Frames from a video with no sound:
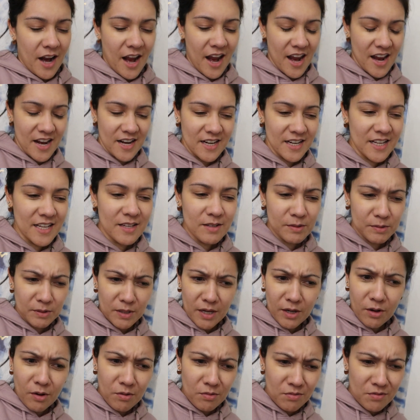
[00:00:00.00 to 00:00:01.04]
And he was
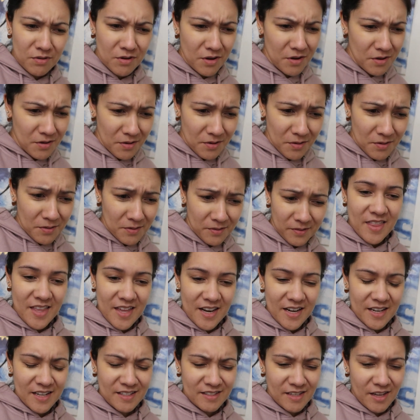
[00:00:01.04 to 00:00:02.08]
like, oh no. And
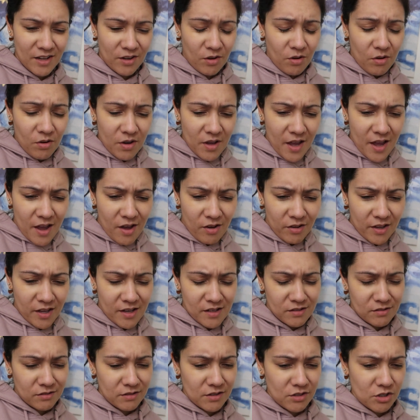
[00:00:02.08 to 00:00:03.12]
then he's like, okay, I
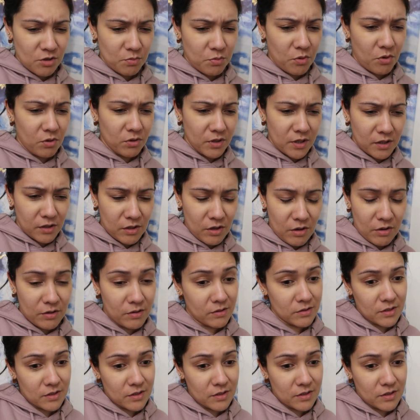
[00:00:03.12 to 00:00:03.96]
guess I'll eat Chipotle alone.